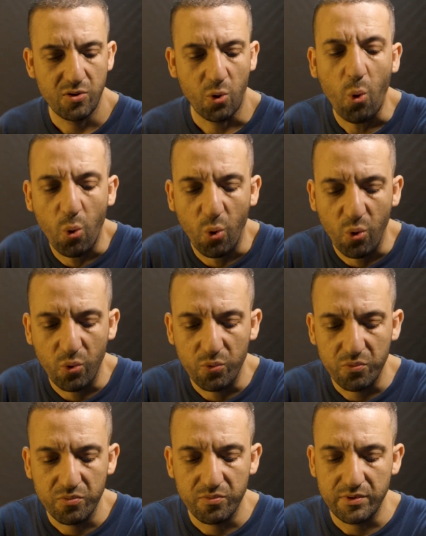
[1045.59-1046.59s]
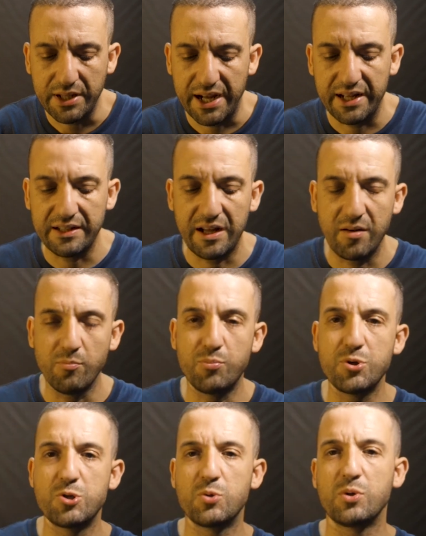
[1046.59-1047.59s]
low that I'm
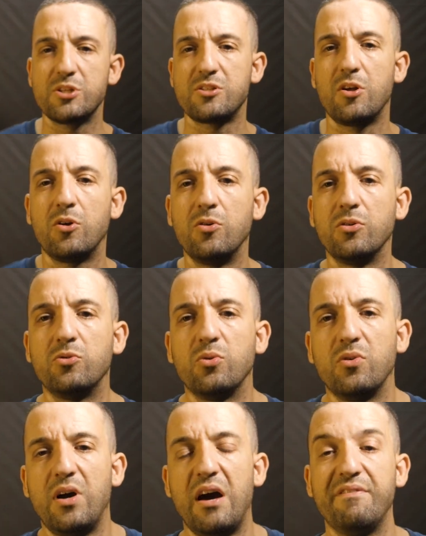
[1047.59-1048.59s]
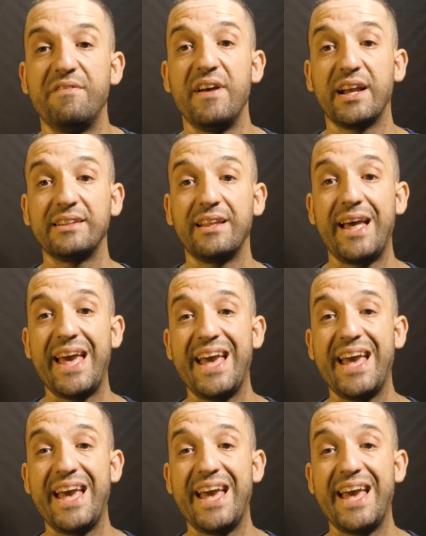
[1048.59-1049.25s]
pretty sure it's not going to affect